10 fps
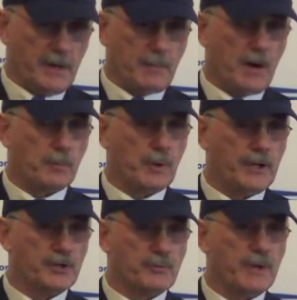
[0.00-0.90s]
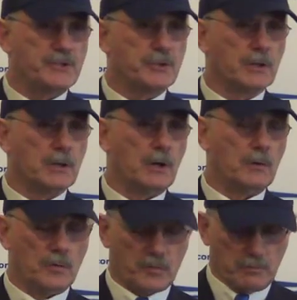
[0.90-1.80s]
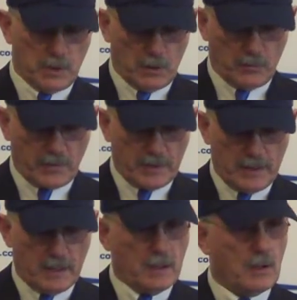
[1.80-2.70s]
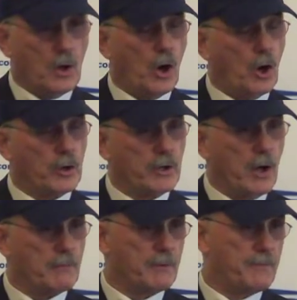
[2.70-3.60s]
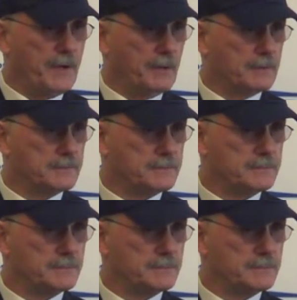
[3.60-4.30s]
to help our players reach their goals, both on and off the field.